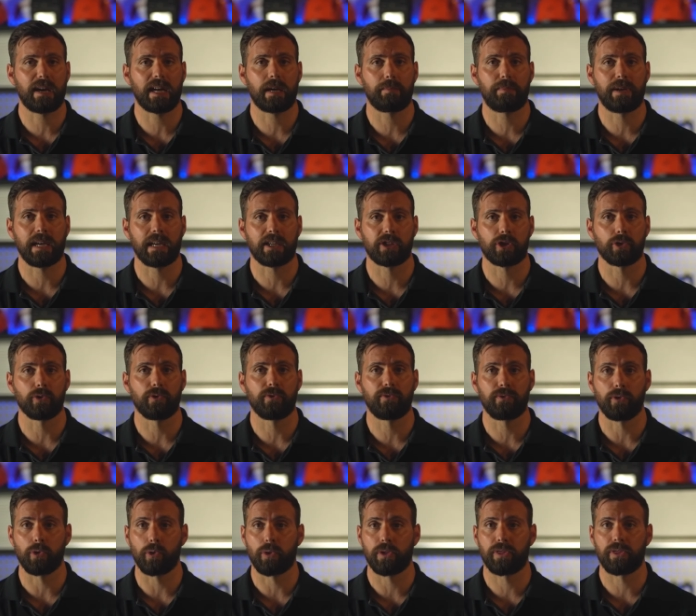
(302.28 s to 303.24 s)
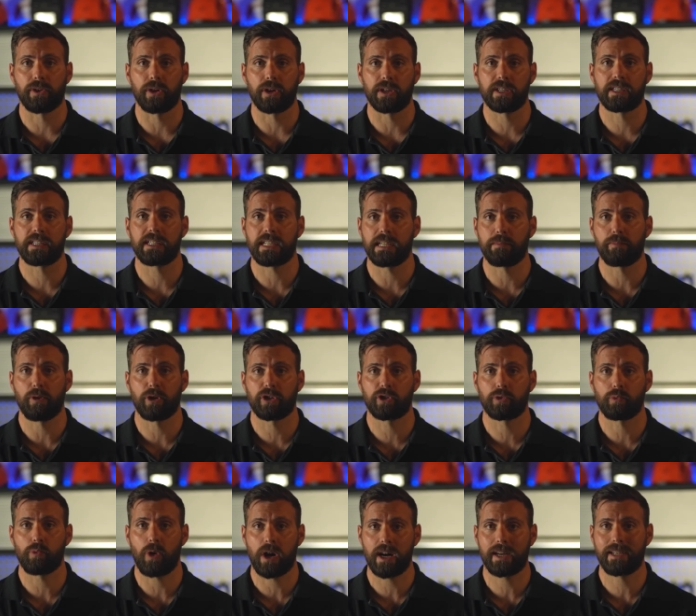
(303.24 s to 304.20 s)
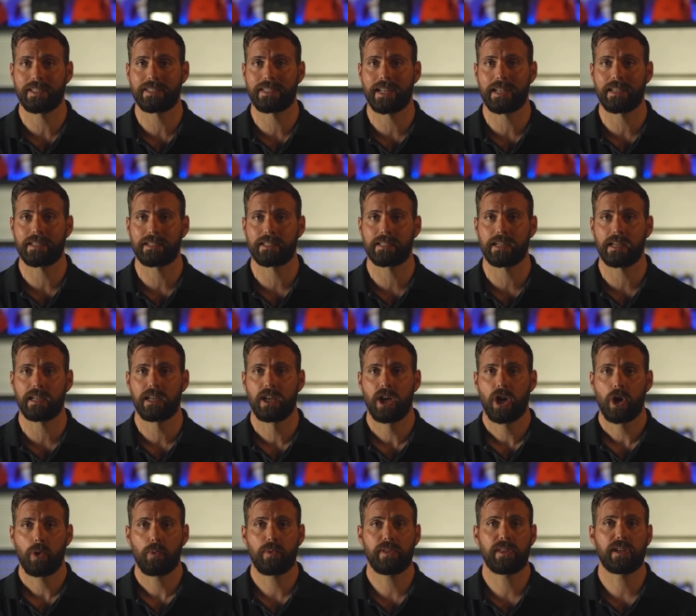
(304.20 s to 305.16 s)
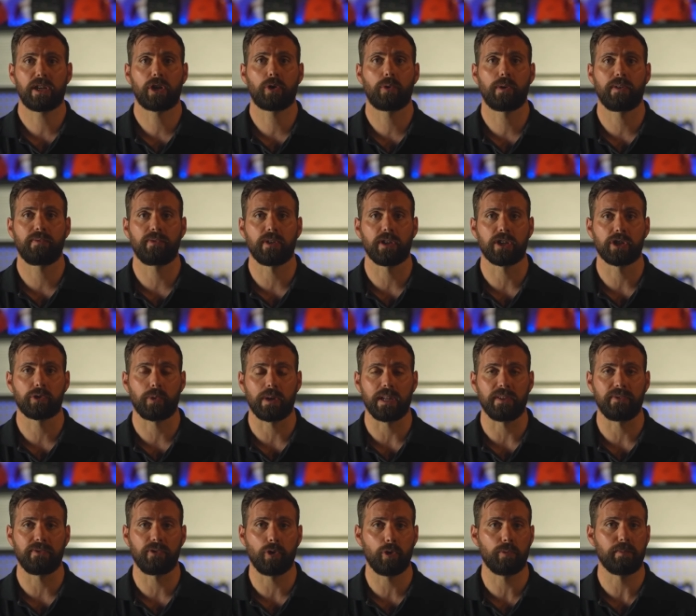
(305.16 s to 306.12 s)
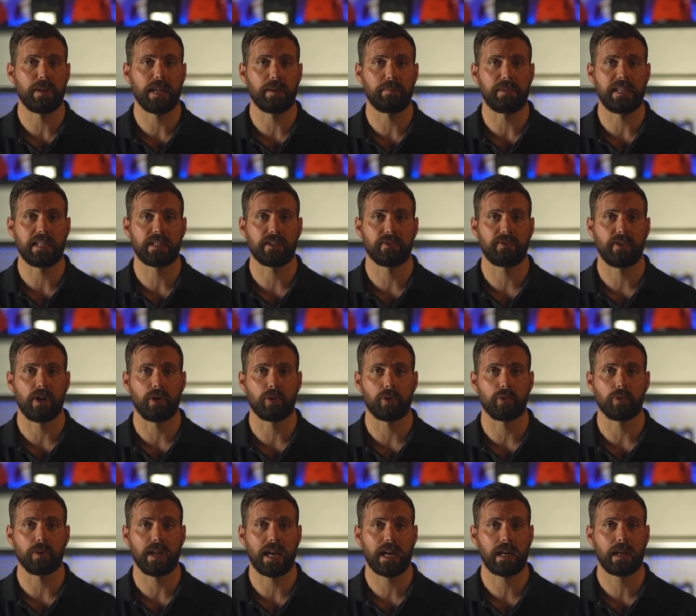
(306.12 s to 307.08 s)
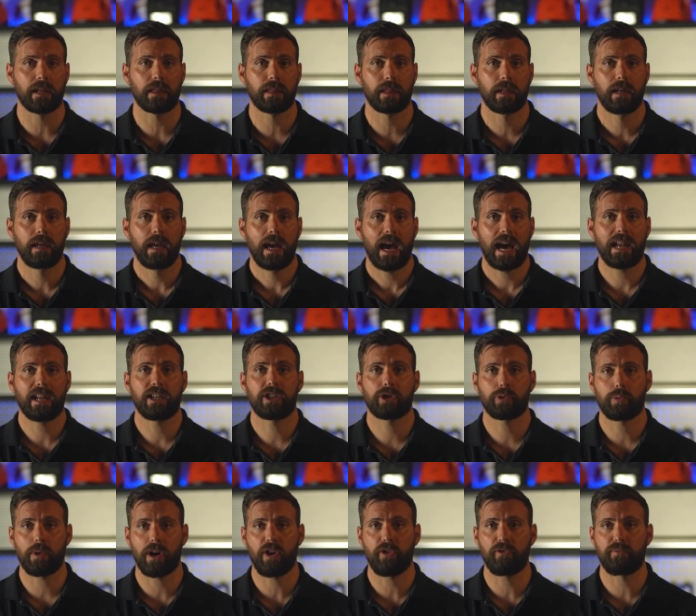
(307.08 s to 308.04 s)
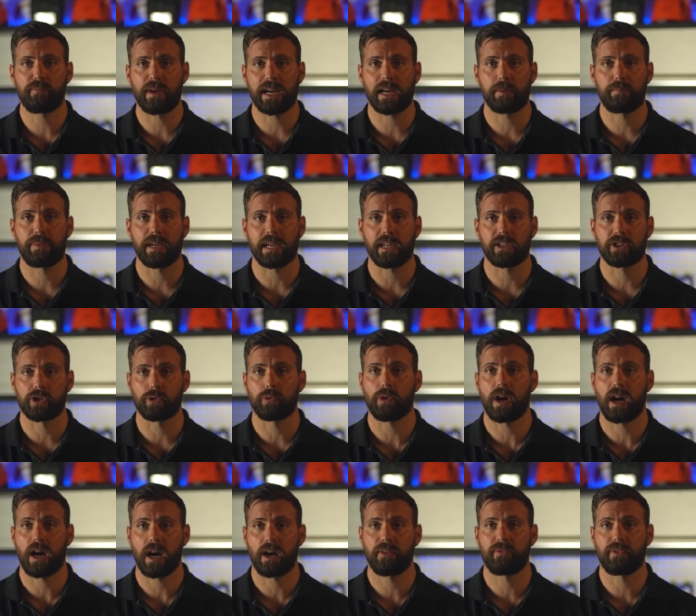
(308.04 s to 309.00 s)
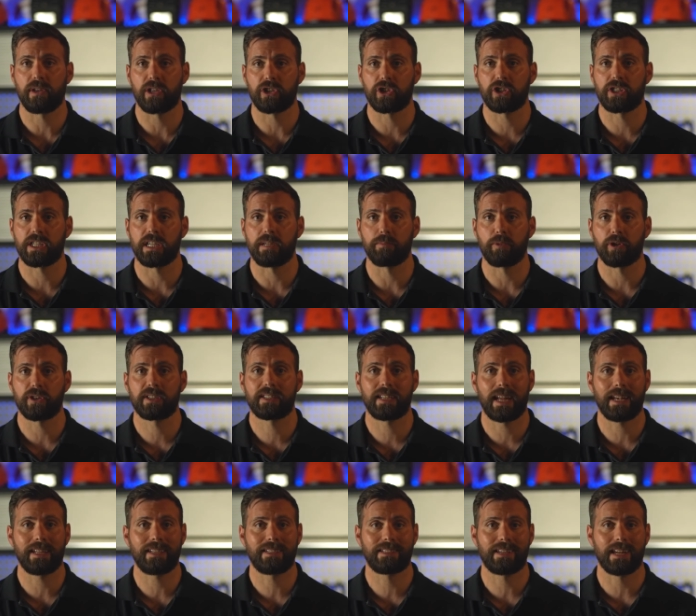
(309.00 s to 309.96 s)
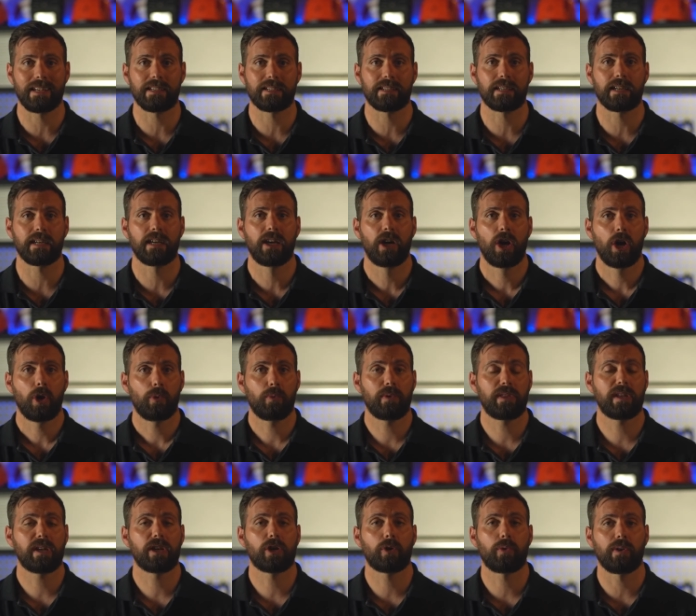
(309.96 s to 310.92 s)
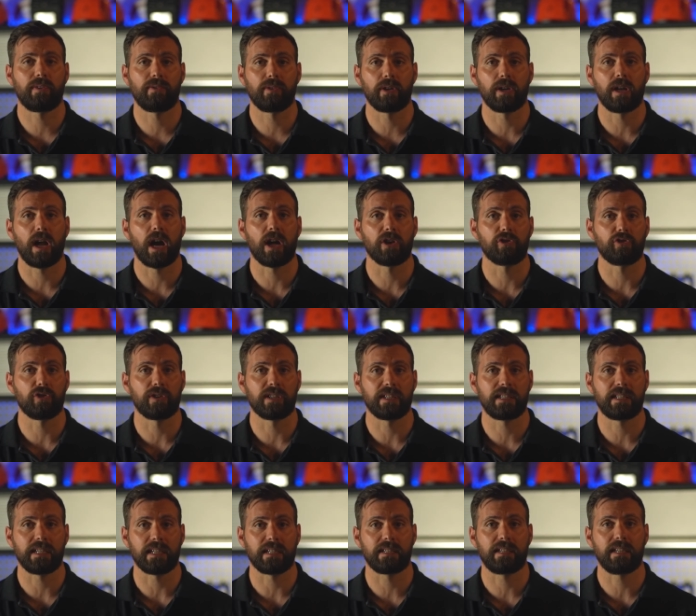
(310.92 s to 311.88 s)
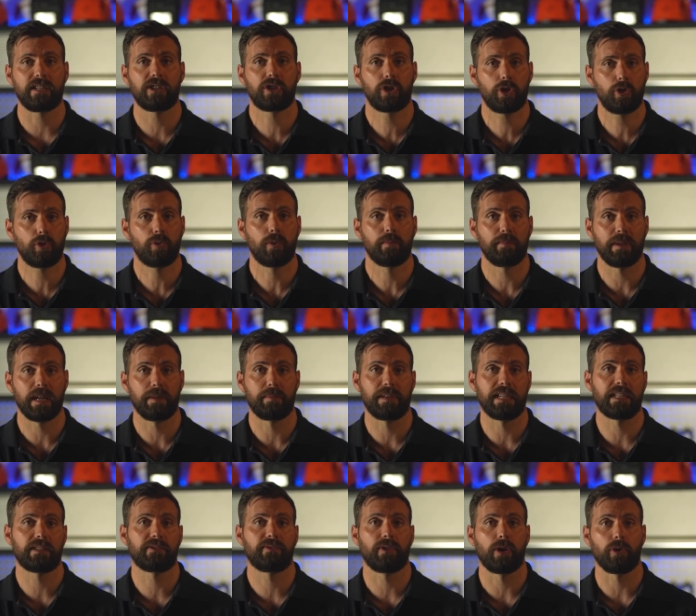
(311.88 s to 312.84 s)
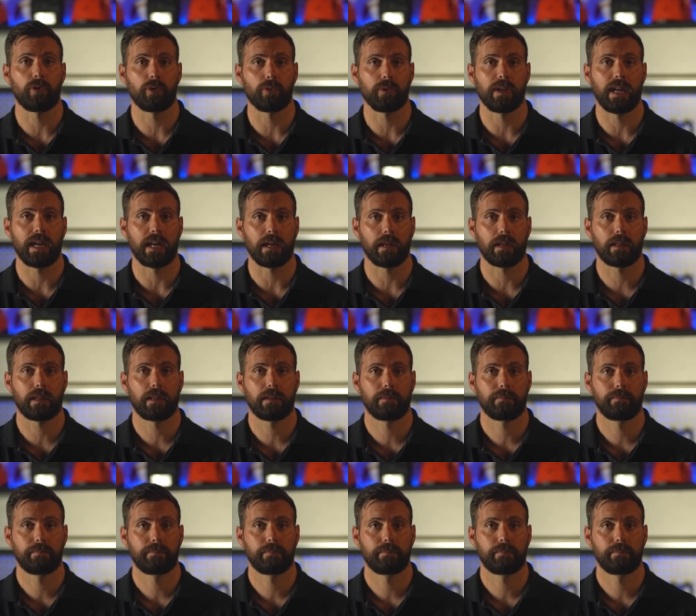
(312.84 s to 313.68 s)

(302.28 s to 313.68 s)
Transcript: megapixel 4 3rd CMOS wide sensor with an equivalent 24mm focal length, and a 12 megapixel half inch CMOS telesensor with an equivalent 162mm focal length.